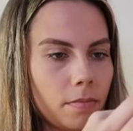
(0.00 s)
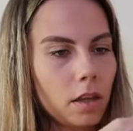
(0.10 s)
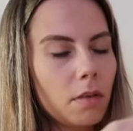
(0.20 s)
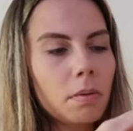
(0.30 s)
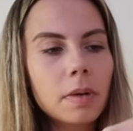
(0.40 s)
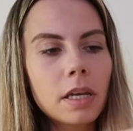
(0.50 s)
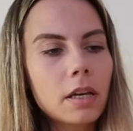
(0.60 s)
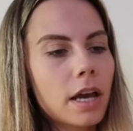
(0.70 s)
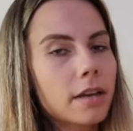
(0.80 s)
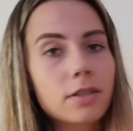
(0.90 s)

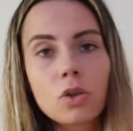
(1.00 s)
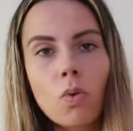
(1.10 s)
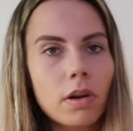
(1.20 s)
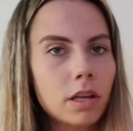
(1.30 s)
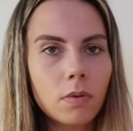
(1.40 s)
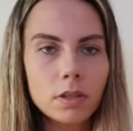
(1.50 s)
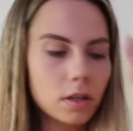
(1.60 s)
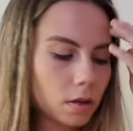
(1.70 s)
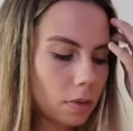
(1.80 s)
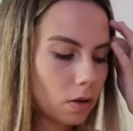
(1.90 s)
Llamabean has no idea what's
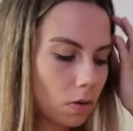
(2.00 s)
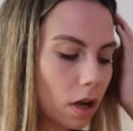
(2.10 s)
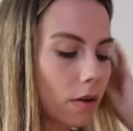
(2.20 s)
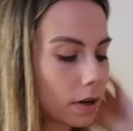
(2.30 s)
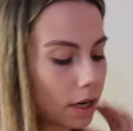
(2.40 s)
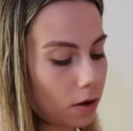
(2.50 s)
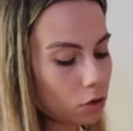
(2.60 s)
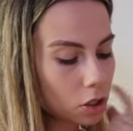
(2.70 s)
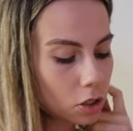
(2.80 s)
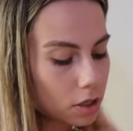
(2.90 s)
gonna be going on right now.
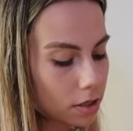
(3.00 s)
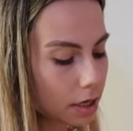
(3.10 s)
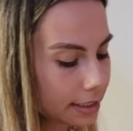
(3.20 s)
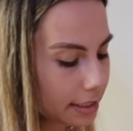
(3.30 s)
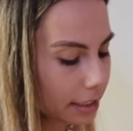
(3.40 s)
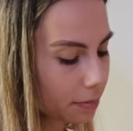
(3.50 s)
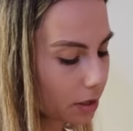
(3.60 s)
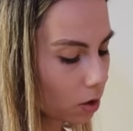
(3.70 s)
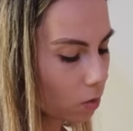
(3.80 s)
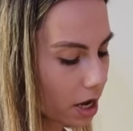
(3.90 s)
She's just
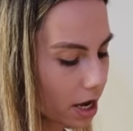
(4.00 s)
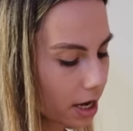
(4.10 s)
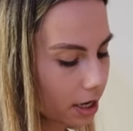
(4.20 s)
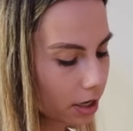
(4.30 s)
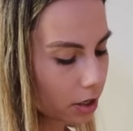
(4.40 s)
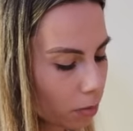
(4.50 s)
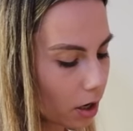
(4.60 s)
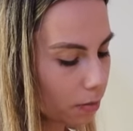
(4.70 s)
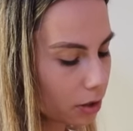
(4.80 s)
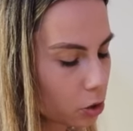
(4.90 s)
sleeping away,
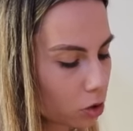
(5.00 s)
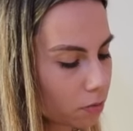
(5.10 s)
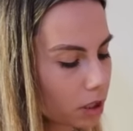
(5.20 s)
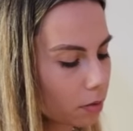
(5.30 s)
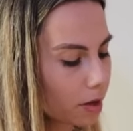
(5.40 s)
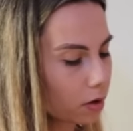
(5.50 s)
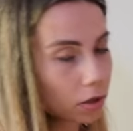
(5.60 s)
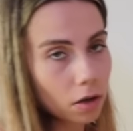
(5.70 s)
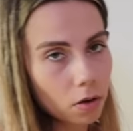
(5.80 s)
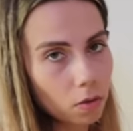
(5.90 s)
probably dreaming
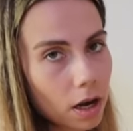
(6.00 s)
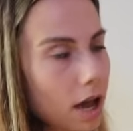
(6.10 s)
about, you know,